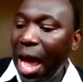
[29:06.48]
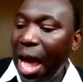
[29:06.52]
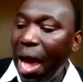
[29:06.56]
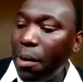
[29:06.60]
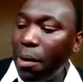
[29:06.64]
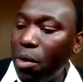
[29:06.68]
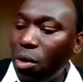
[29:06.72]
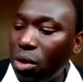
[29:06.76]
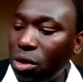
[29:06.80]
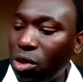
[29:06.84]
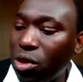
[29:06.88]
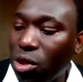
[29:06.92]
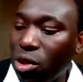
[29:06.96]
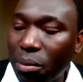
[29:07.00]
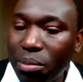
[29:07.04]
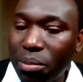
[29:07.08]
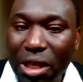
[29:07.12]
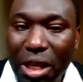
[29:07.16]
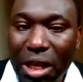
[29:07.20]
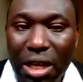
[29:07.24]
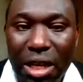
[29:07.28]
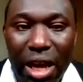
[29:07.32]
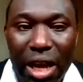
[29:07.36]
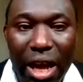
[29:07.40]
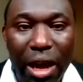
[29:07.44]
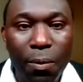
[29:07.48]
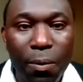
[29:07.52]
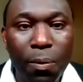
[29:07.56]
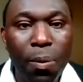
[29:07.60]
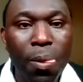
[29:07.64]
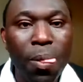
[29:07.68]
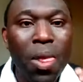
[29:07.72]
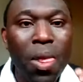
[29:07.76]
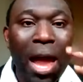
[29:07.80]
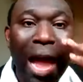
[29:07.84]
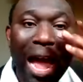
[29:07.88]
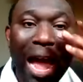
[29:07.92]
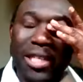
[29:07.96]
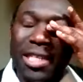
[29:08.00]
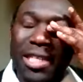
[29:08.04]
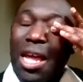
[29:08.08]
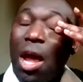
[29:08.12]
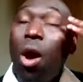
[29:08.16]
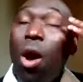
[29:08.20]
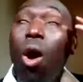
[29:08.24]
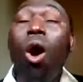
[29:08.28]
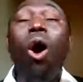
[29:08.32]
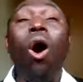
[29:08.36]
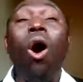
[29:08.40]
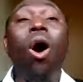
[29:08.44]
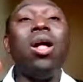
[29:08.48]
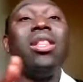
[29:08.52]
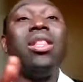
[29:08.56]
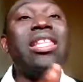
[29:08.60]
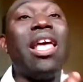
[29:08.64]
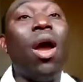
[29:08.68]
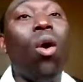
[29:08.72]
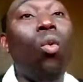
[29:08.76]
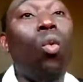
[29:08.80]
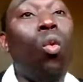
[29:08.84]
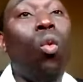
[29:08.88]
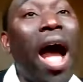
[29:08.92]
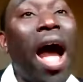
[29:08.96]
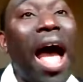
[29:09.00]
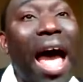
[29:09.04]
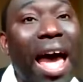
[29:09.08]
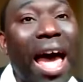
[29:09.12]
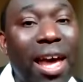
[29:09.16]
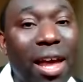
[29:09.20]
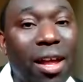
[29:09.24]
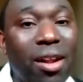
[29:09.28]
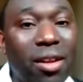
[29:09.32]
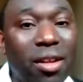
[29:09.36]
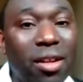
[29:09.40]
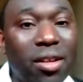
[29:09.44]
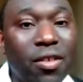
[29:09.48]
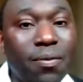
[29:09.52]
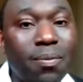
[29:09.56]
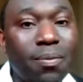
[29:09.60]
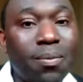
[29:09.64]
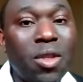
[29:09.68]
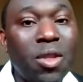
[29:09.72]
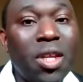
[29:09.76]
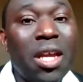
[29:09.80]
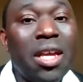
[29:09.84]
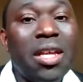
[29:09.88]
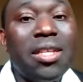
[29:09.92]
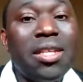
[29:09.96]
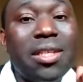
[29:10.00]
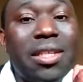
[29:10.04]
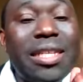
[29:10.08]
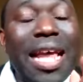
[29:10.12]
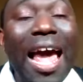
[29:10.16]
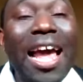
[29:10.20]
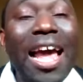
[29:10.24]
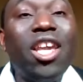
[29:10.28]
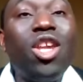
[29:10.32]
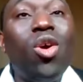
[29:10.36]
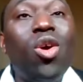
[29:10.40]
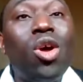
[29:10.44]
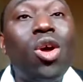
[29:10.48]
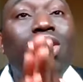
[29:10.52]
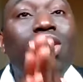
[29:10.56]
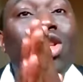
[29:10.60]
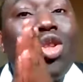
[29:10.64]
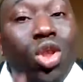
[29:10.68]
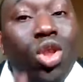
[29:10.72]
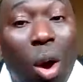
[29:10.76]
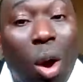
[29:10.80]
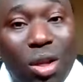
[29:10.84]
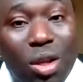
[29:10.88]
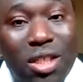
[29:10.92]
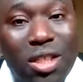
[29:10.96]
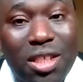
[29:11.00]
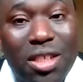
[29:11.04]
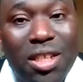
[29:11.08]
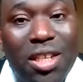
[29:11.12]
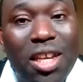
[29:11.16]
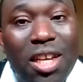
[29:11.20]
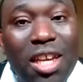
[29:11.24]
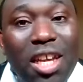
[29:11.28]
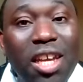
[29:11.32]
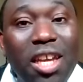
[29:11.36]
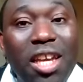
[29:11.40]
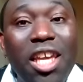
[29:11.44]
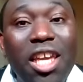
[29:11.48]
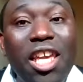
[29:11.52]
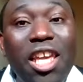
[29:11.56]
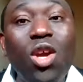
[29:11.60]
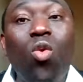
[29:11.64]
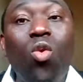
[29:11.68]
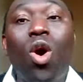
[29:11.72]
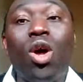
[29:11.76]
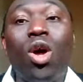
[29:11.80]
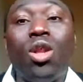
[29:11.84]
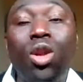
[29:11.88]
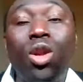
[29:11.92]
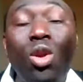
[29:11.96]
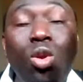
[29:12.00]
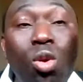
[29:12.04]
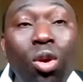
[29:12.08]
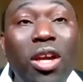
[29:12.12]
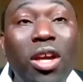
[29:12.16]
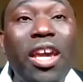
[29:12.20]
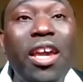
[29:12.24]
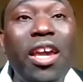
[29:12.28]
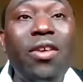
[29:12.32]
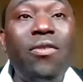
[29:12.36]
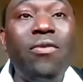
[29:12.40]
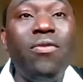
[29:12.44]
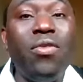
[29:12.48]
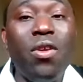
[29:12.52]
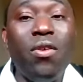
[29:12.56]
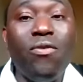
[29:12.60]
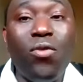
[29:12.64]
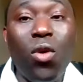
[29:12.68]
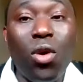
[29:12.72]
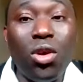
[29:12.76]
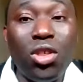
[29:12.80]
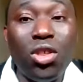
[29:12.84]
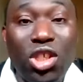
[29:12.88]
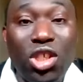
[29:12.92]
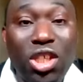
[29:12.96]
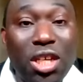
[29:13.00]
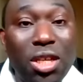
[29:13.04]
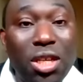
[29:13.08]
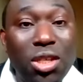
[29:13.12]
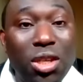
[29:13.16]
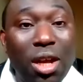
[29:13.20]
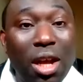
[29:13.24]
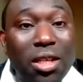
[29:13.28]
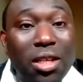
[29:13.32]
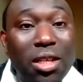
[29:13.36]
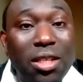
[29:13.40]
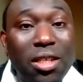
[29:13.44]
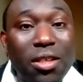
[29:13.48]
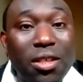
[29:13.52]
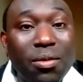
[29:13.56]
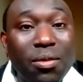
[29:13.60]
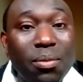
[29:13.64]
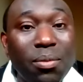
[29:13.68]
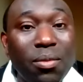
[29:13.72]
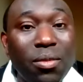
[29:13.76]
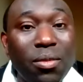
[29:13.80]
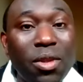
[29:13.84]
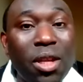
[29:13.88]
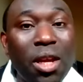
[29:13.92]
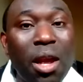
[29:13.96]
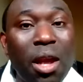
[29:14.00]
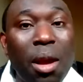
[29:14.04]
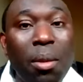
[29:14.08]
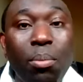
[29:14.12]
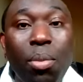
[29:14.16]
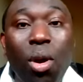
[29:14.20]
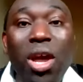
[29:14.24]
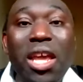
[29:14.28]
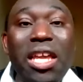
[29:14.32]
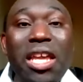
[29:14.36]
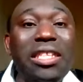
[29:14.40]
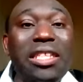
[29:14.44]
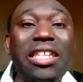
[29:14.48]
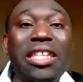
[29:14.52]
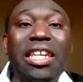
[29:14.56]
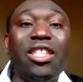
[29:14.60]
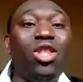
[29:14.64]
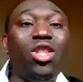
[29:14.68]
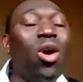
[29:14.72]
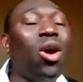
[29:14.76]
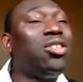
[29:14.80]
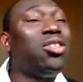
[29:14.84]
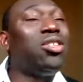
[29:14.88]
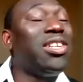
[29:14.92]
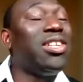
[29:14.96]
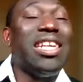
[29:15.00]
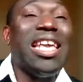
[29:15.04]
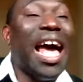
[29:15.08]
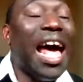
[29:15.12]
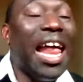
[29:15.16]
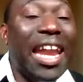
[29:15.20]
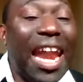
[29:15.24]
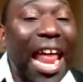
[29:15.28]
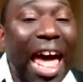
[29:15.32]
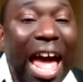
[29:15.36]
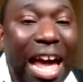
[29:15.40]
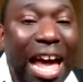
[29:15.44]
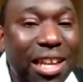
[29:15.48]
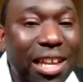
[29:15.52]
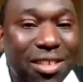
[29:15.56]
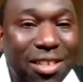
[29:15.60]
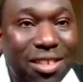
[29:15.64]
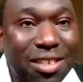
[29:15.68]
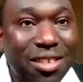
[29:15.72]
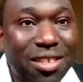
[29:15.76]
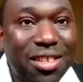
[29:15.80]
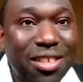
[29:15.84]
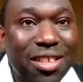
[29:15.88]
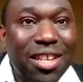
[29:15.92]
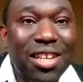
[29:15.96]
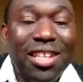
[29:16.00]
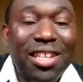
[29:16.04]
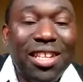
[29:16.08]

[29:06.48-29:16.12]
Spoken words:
I wrote something here. I said, all the while, Zacchaeus thought he was looking for Jesus, but he did not realize